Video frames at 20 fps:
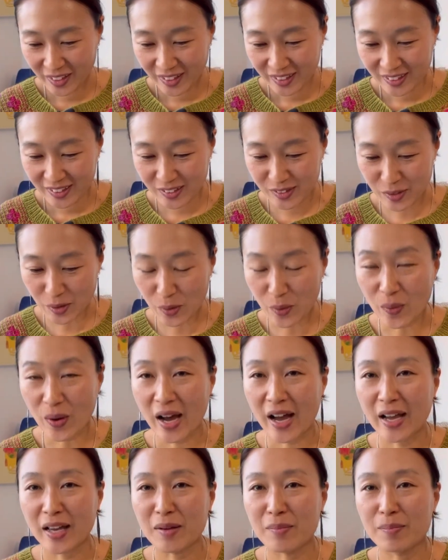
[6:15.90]
So
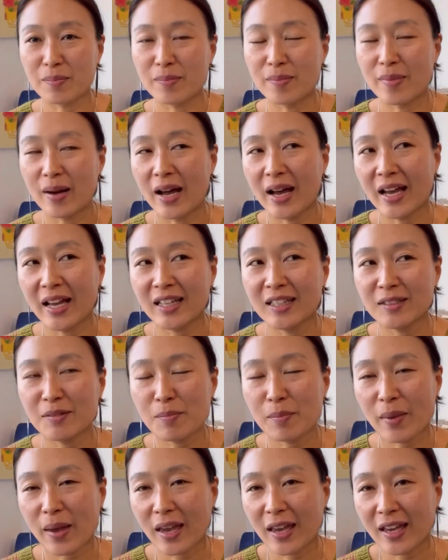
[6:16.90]
I might
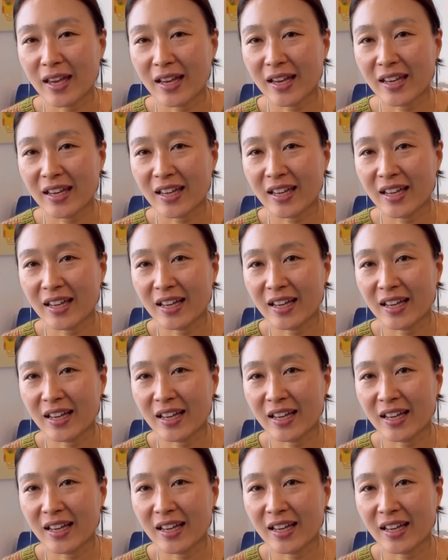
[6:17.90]
make